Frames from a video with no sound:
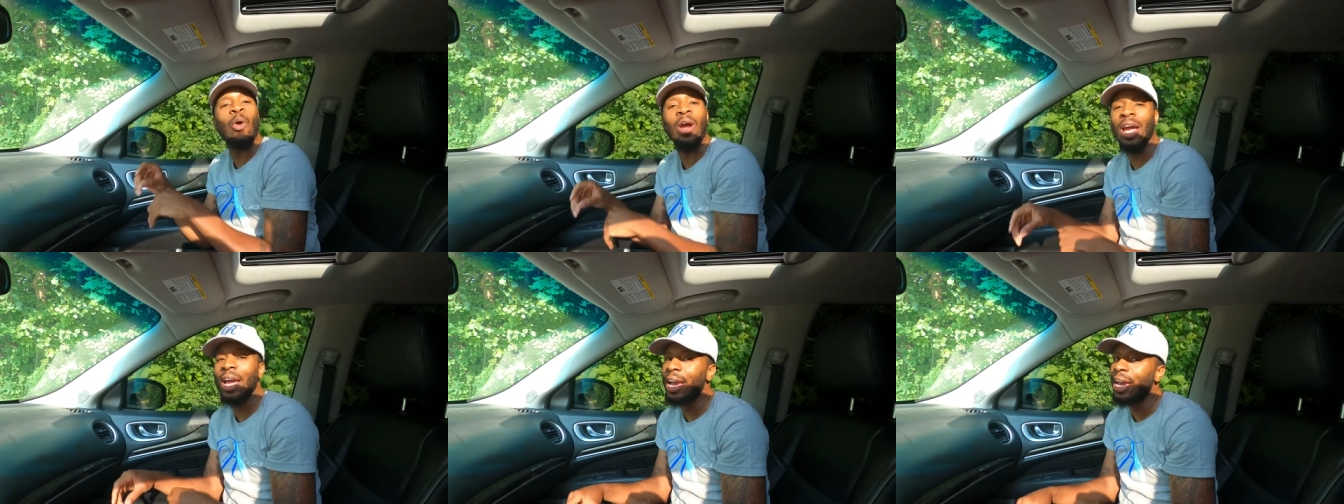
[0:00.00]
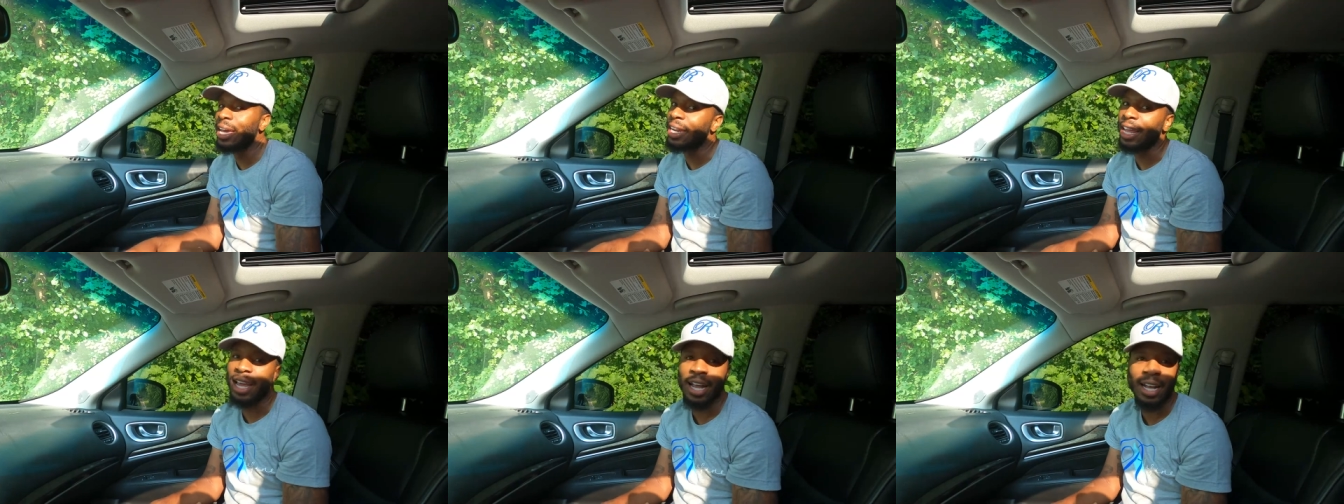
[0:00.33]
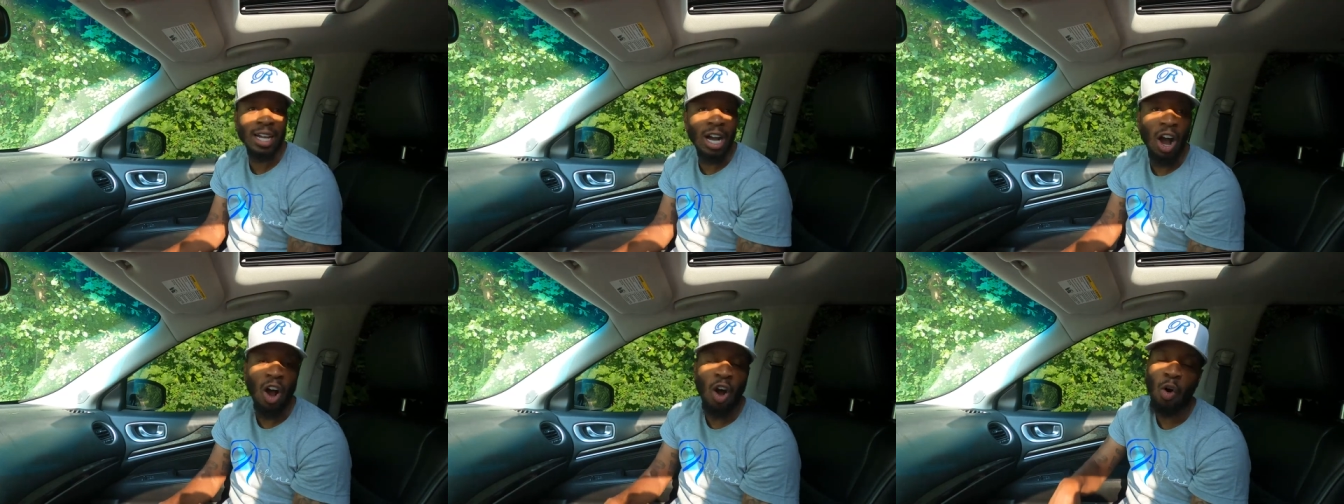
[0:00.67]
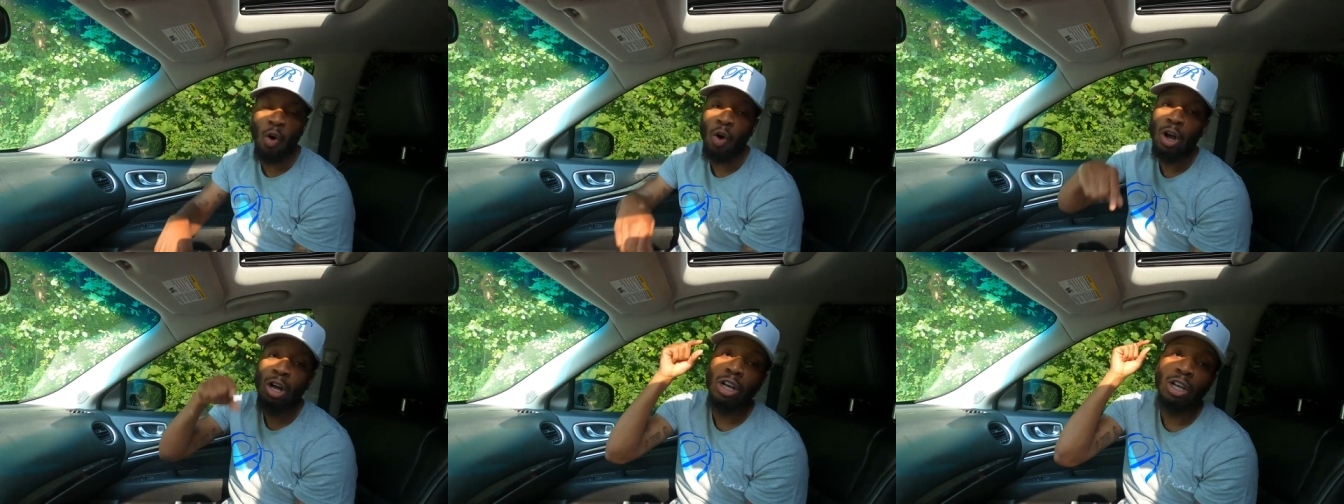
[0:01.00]

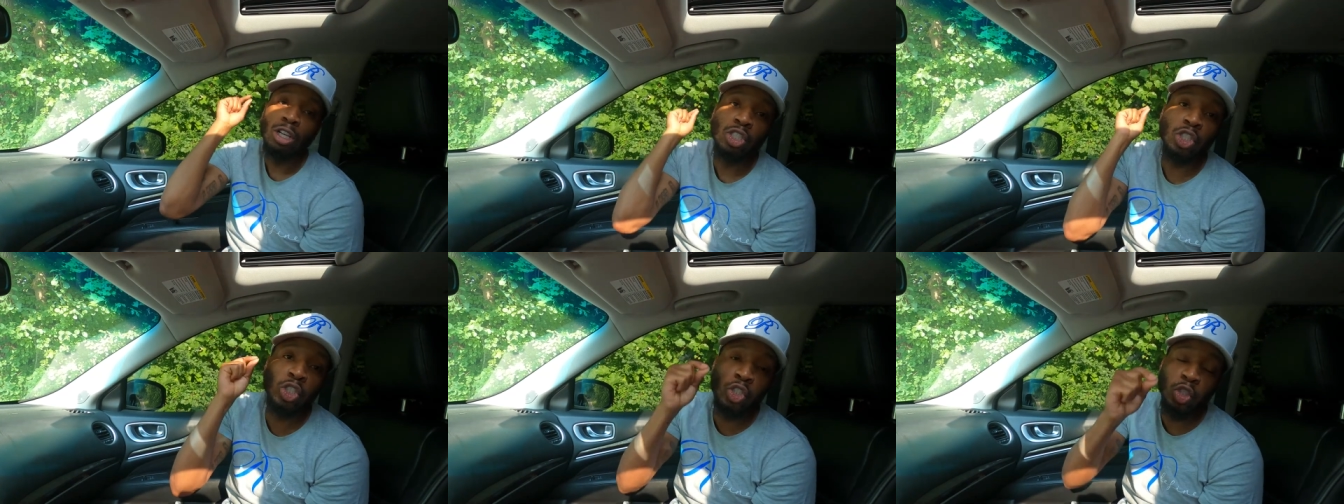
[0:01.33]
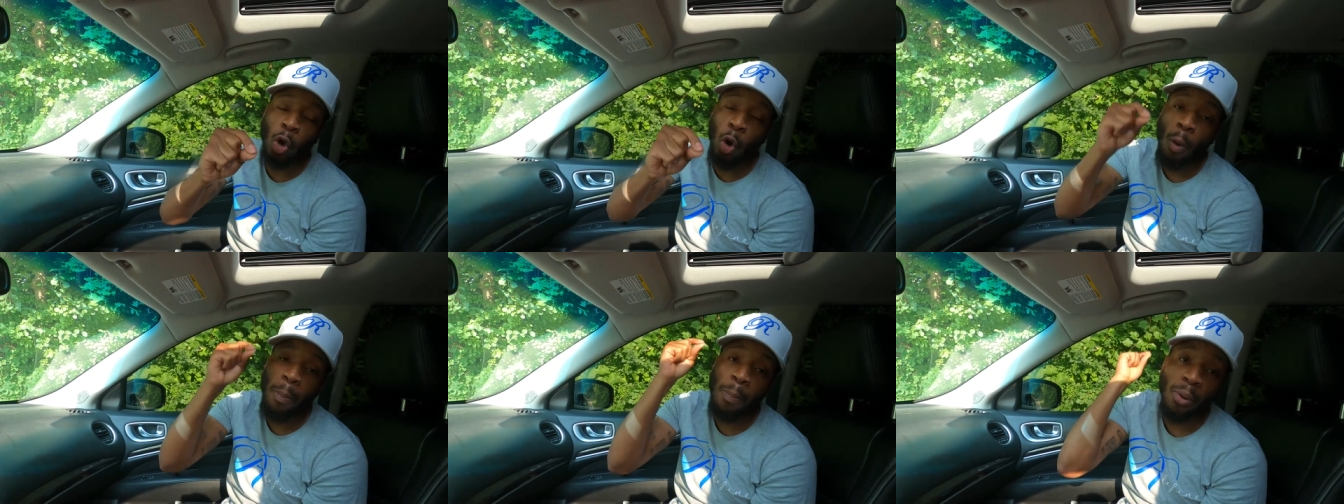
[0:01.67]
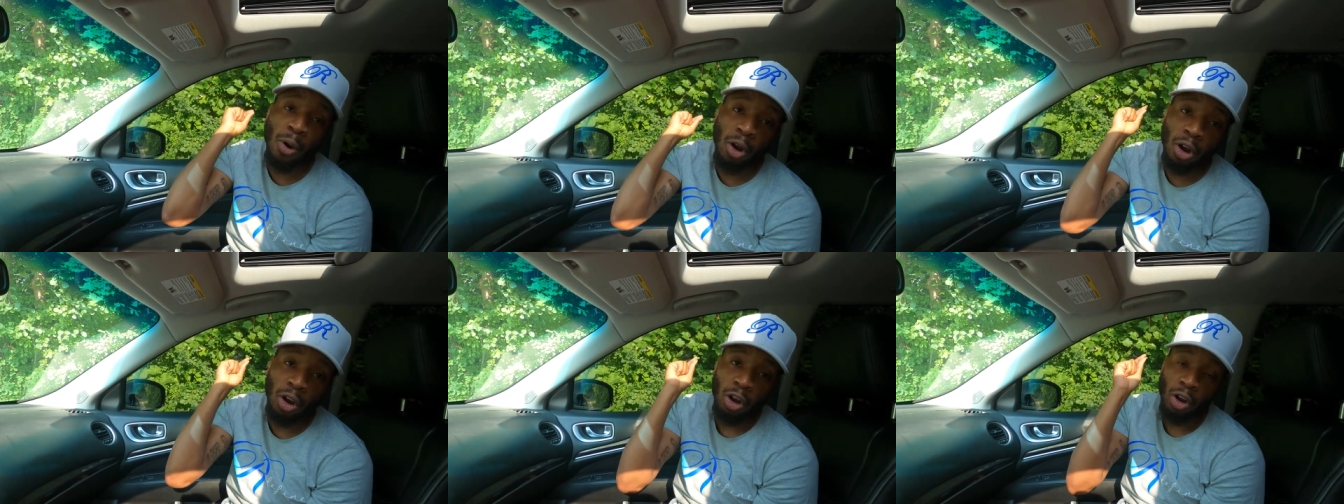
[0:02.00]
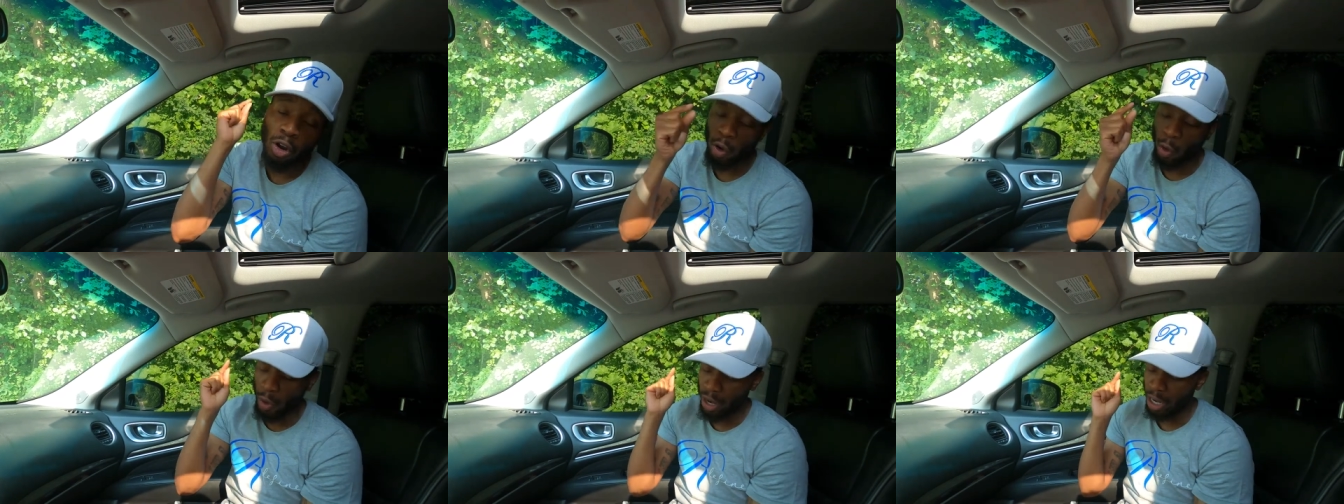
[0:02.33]
critical super
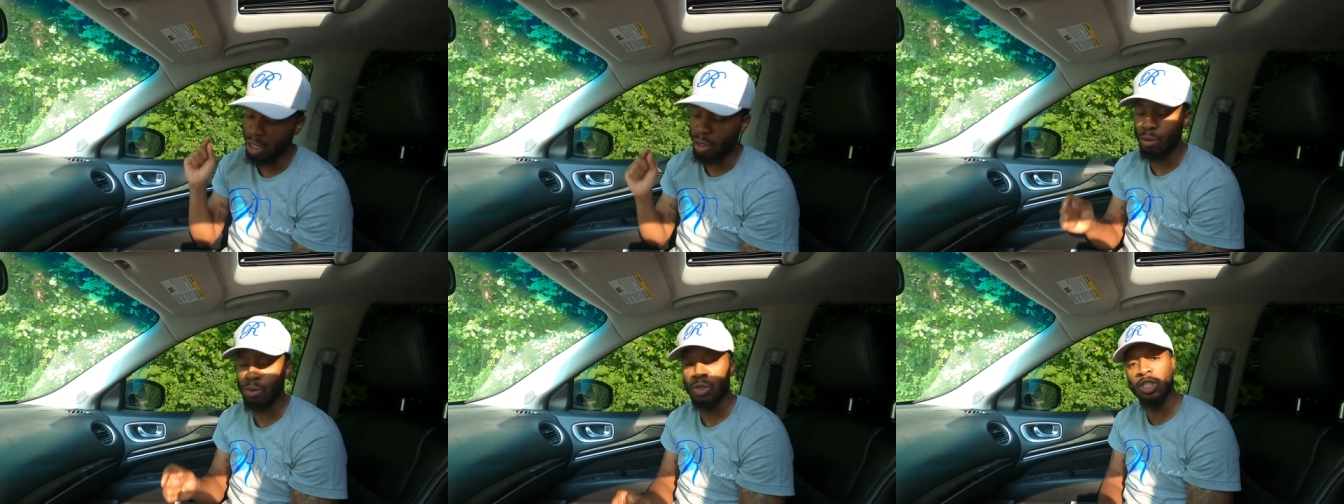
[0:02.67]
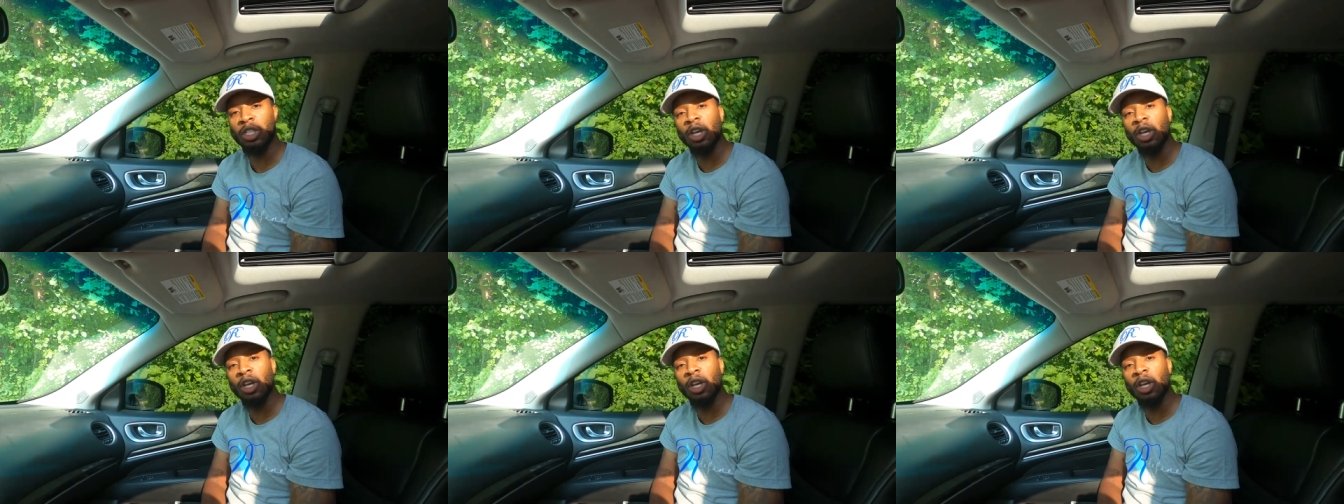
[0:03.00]
critical.